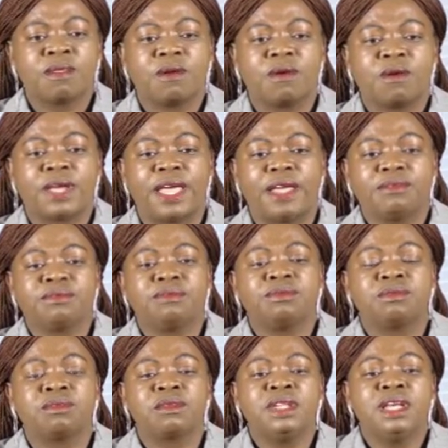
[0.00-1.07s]
Okay?
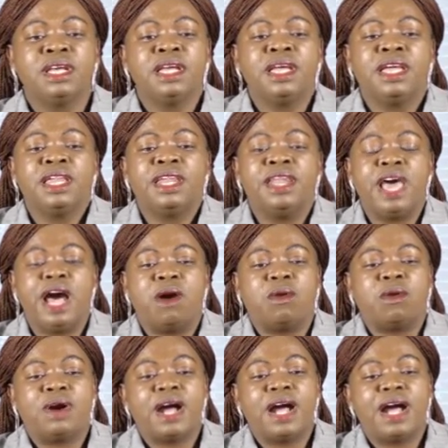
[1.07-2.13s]

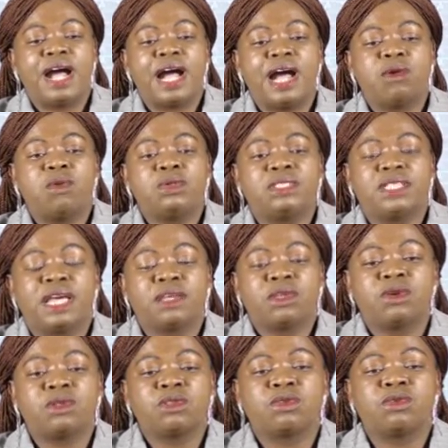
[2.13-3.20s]
Now, I will take
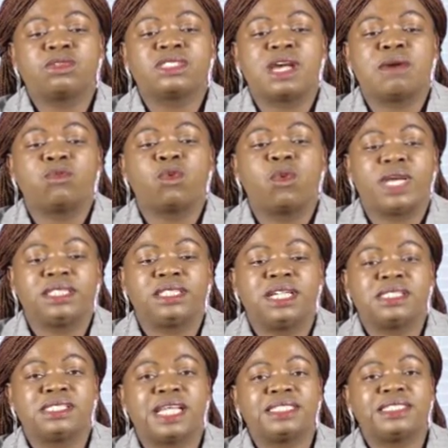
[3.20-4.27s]
you through some
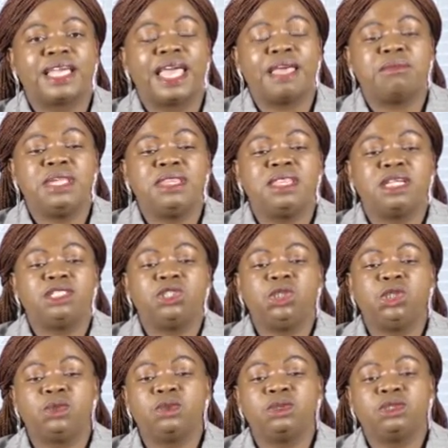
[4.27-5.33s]
questions that came in the
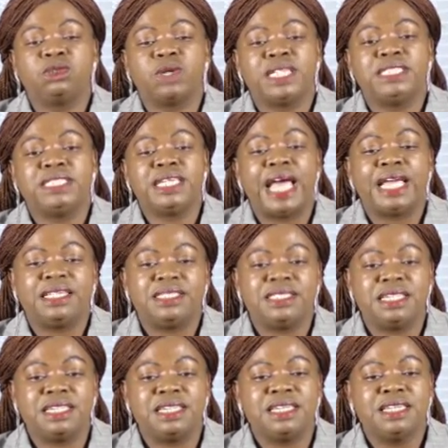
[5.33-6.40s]
June
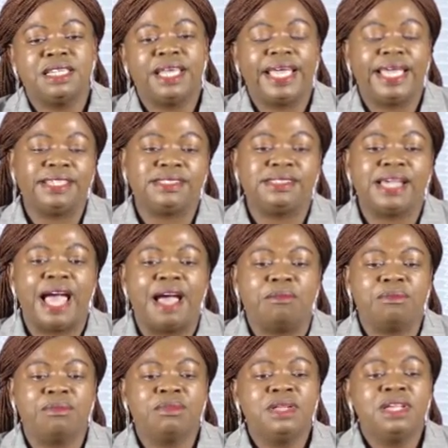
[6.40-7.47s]
2019
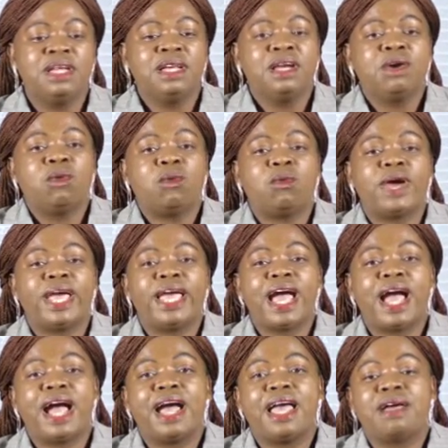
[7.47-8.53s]
exam,
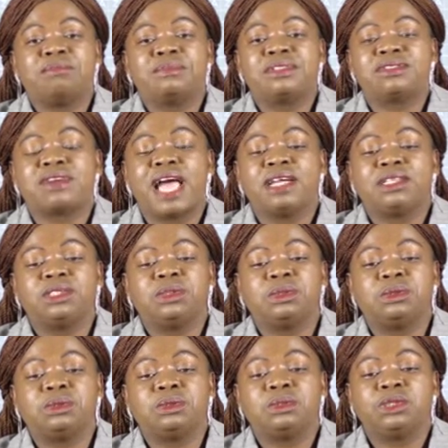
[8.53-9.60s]
where I am trying
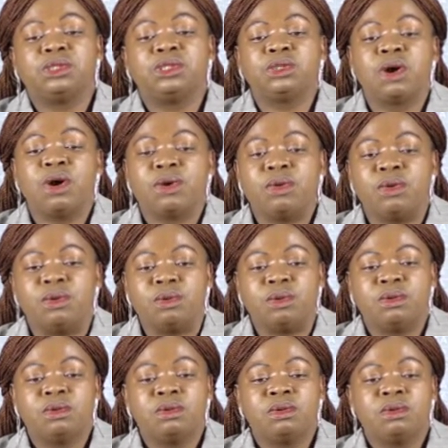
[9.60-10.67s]
to show
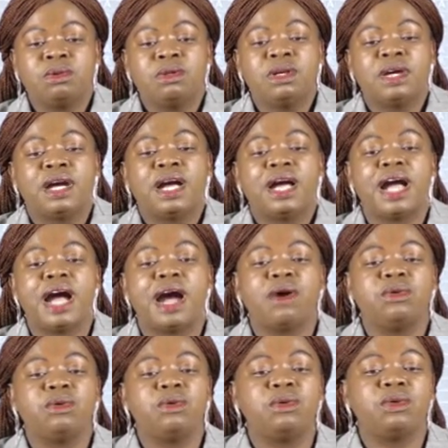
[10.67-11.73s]
you
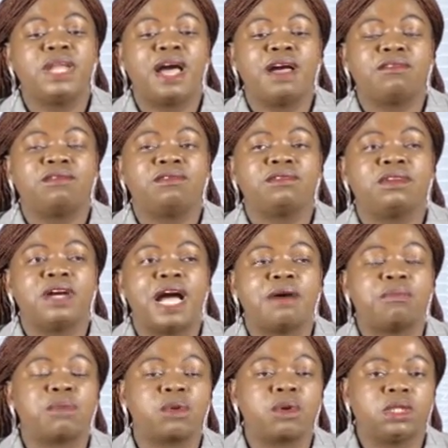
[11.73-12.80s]
how you would have
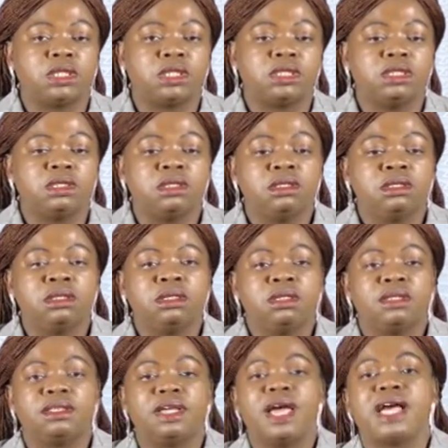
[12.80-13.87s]
approached
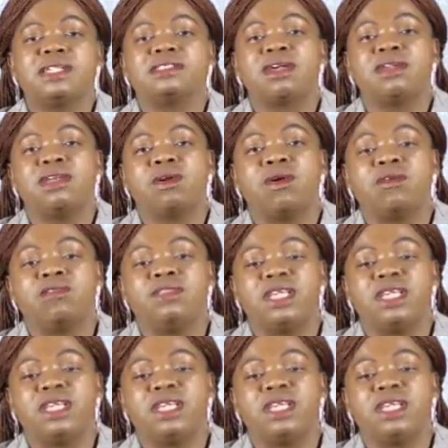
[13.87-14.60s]
the answering of